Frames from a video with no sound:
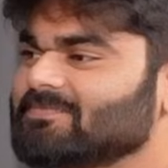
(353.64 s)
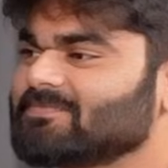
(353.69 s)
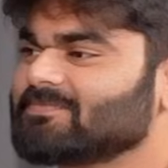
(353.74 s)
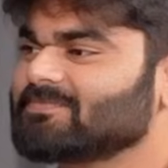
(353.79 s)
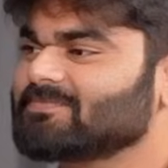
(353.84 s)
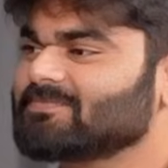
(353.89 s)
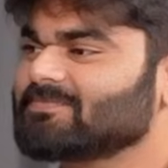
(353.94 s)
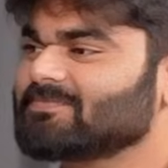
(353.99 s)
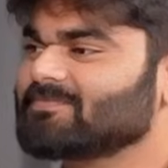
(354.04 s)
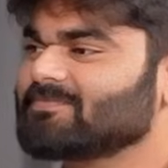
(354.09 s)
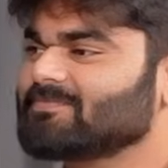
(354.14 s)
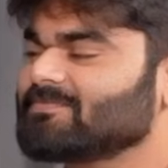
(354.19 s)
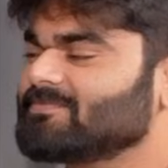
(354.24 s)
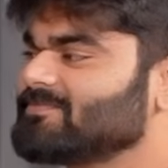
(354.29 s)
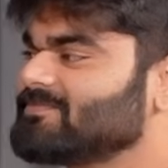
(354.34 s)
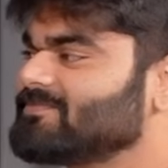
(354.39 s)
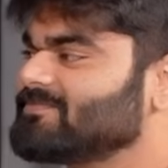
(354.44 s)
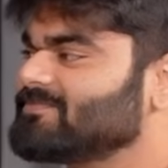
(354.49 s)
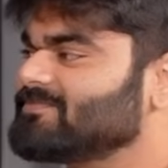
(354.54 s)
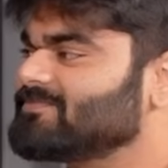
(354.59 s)

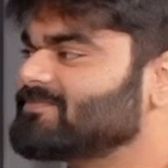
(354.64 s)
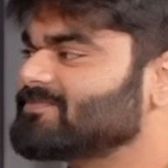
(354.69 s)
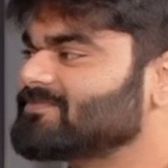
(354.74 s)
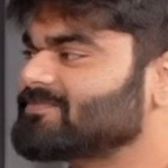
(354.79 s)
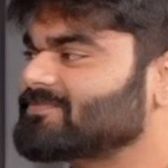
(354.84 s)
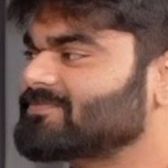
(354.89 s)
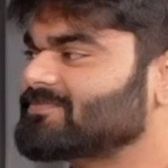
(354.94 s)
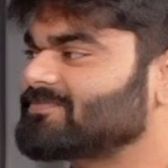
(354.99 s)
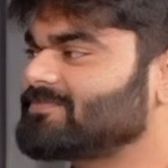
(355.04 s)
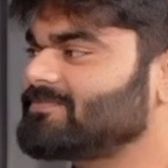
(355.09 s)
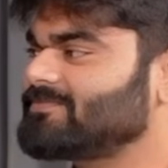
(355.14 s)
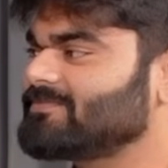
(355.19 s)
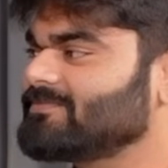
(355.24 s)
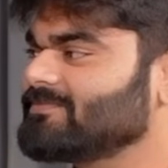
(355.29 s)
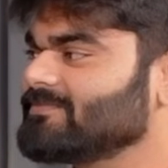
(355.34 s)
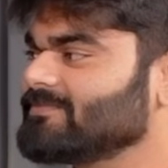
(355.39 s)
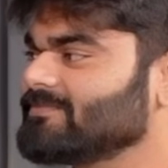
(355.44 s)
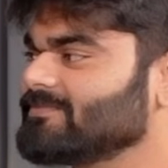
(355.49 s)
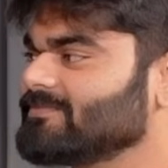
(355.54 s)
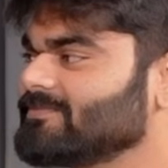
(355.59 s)

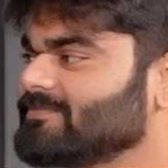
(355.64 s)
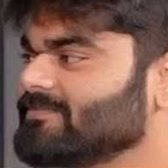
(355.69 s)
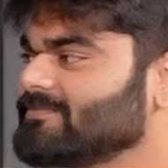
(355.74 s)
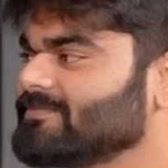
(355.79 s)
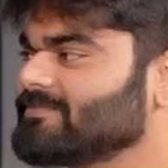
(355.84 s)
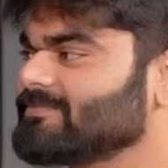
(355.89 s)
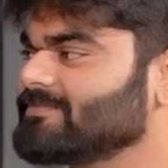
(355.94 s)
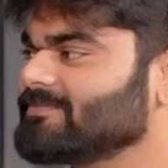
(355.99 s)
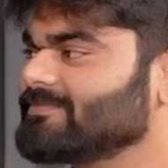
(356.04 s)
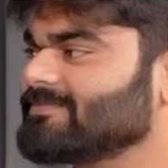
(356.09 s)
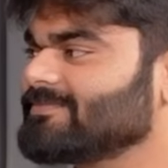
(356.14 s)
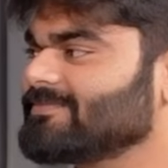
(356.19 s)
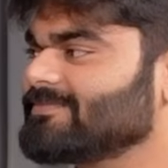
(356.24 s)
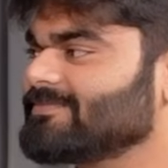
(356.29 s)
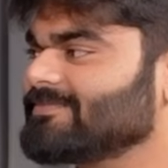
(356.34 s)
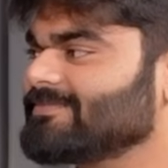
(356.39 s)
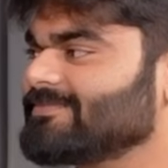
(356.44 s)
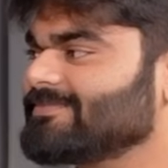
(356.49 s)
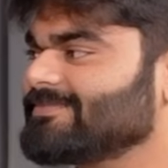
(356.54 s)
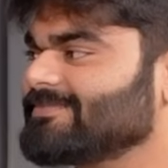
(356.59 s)

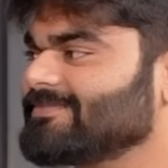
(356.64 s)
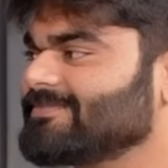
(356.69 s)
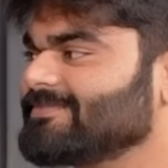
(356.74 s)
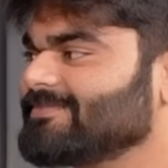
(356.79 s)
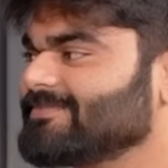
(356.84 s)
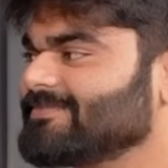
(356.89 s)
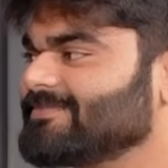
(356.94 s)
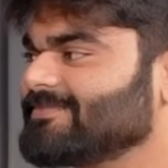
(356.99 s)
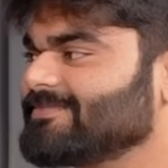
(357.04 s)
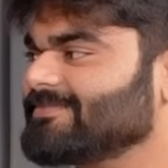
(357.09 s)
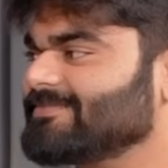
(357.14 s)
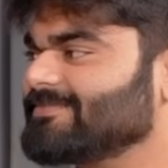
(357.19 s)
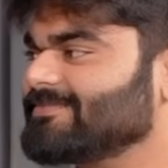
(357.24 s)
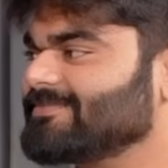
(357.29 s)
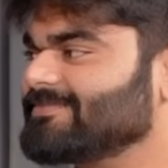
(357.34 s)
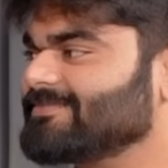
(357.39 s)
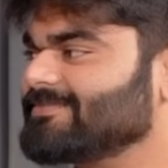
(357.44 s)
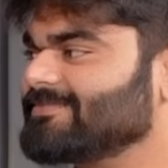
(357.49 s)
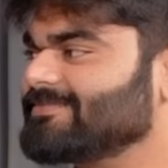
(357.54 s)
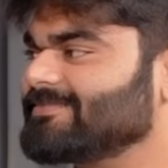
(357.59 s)

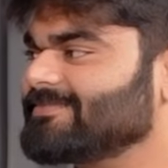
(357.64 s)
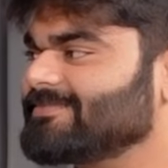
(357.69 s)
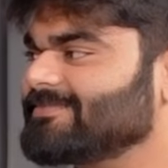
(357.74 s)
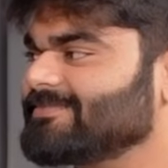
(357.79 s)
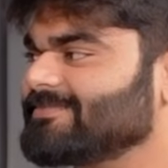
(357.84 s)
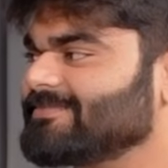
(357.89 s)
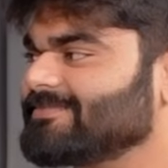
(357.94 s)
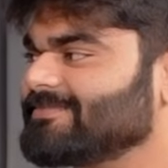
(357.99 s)
[no speech]